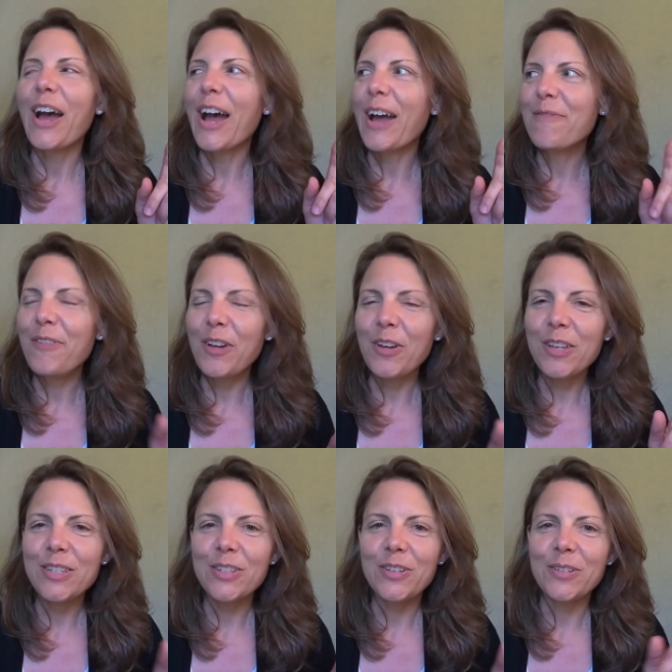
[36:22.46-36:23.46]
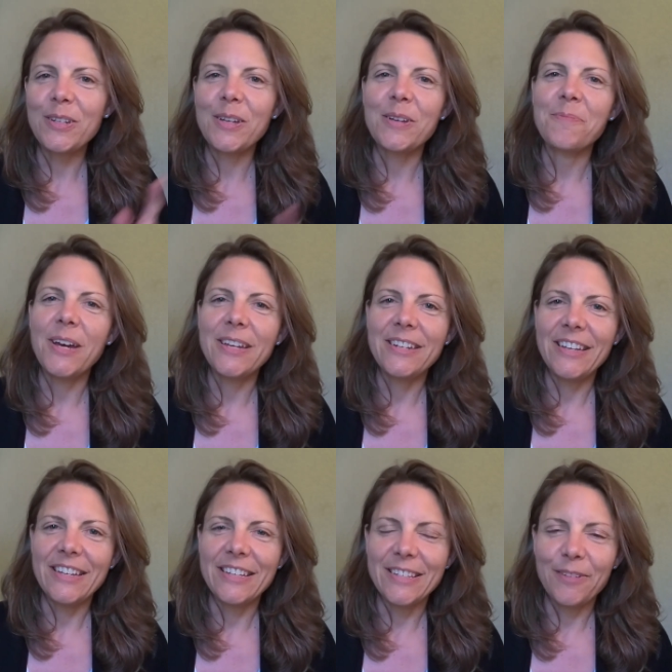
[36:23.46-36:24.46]
I'm fairly certain
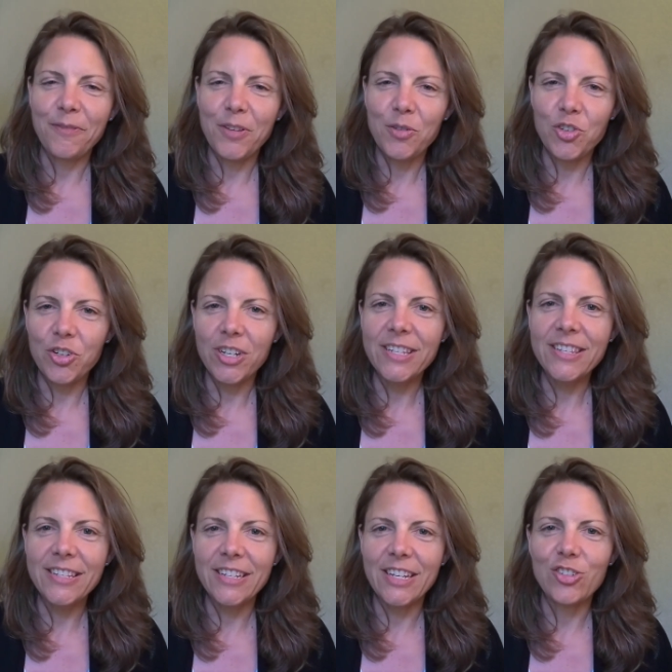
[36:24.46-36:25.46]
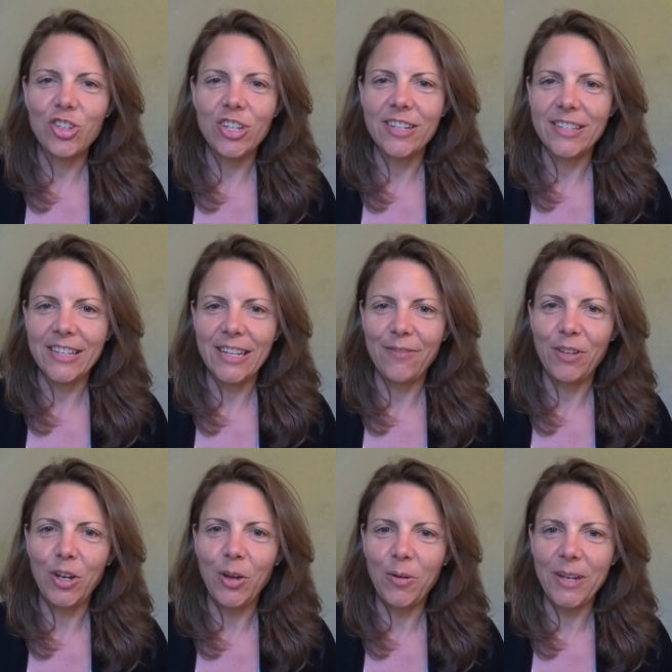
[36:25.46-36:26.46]
Amanda is a futurist and she doesn't
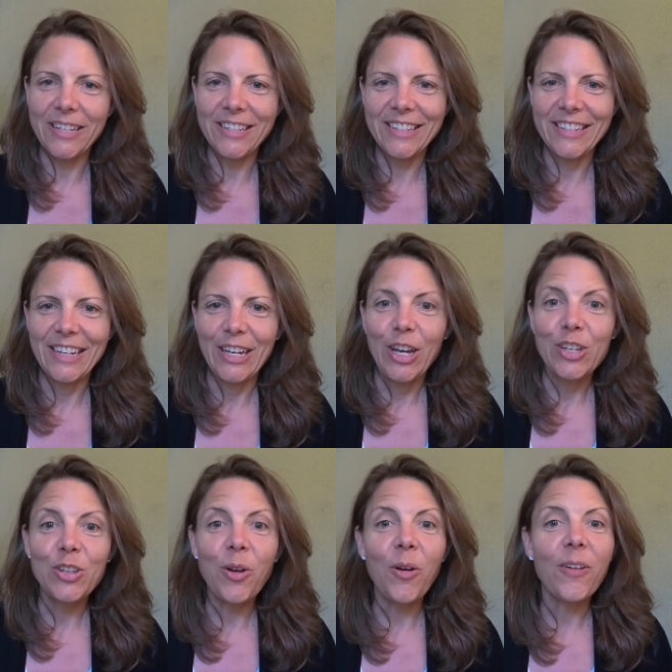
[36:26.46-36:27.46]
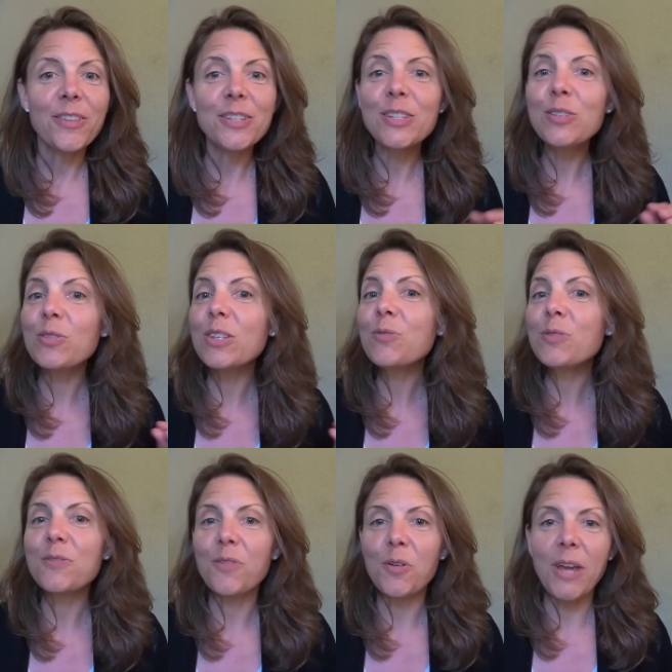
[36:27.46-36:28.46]
even know it. So this
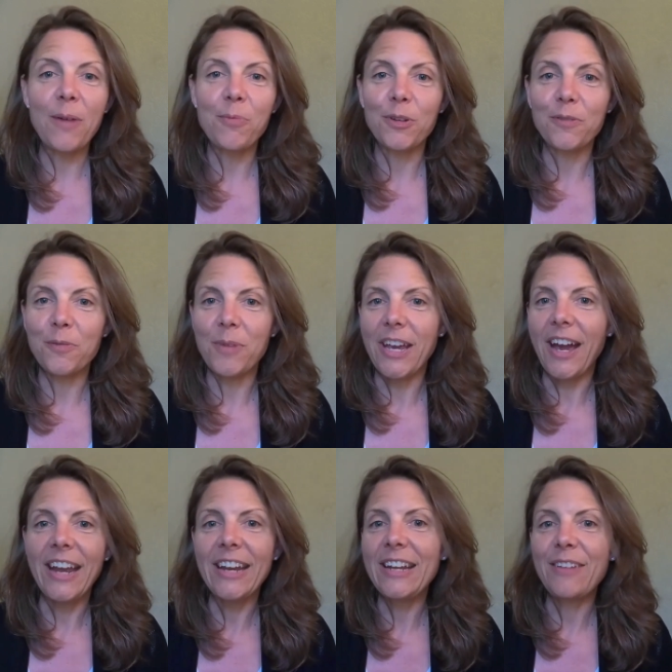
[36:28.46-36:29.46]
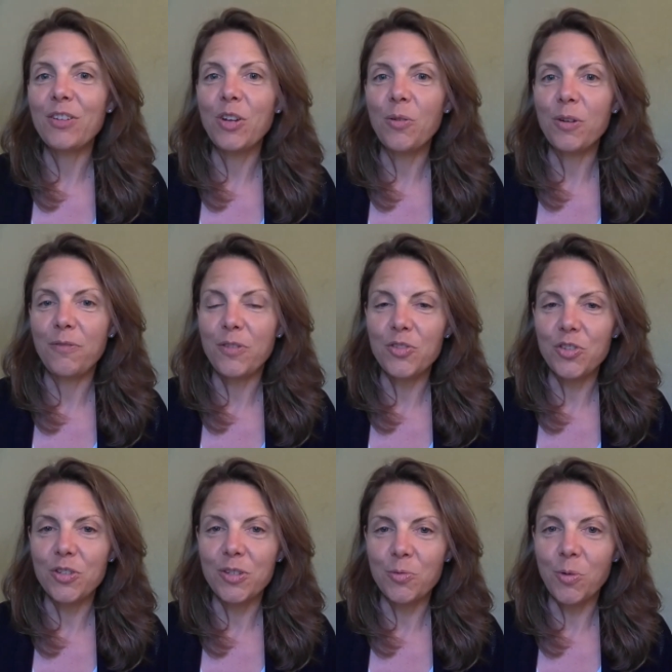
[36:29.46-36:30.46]
was a vocab word for me. I didn't even know what a
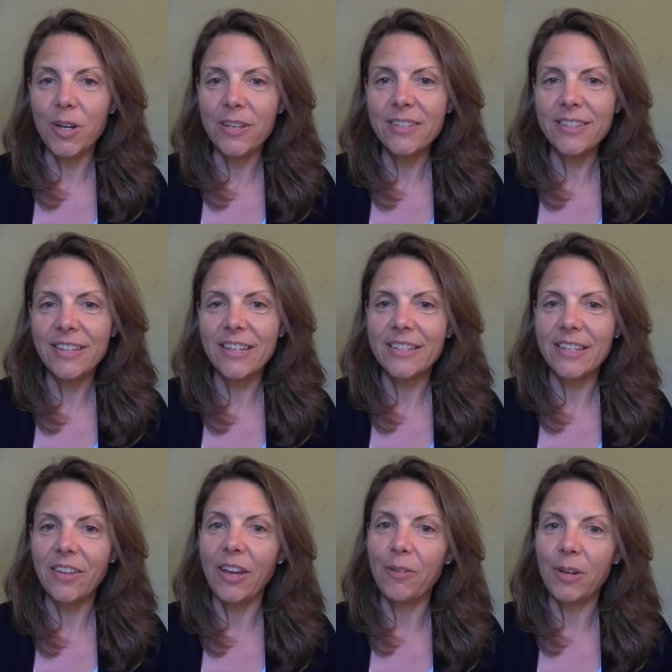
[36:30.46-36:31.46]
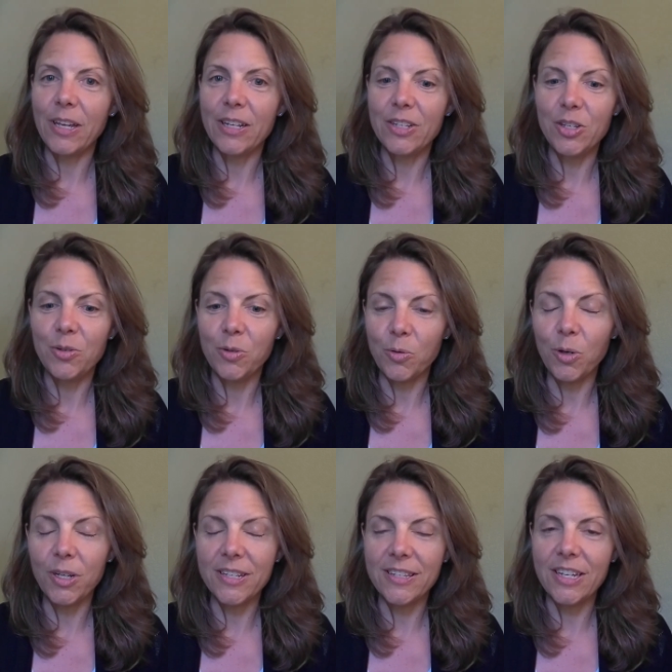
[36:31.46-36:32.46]
futurist was until I ran into an
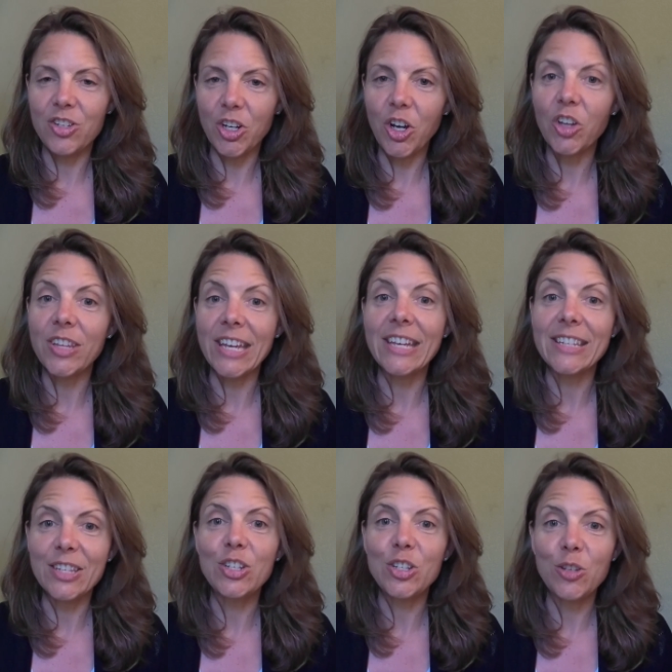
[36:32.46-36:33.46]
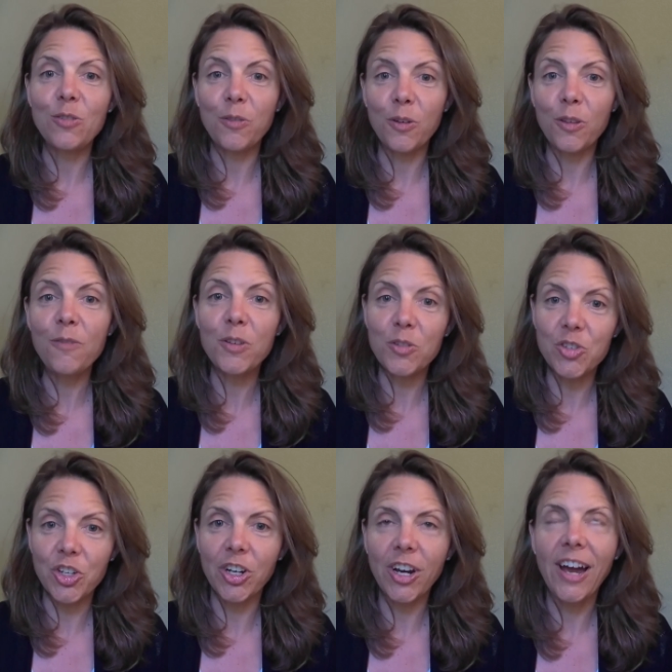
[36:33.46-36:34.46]
organization called the Institute for the
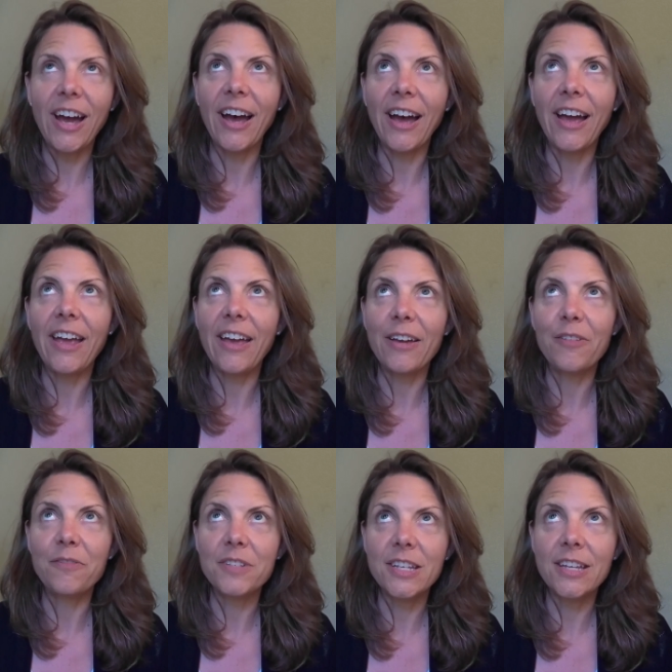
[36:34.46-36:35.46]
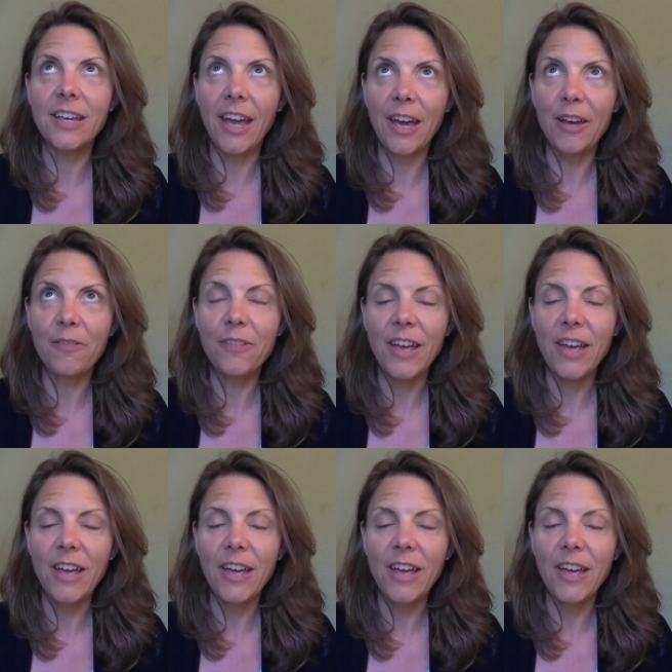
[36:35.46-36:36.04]
Future, IFTF.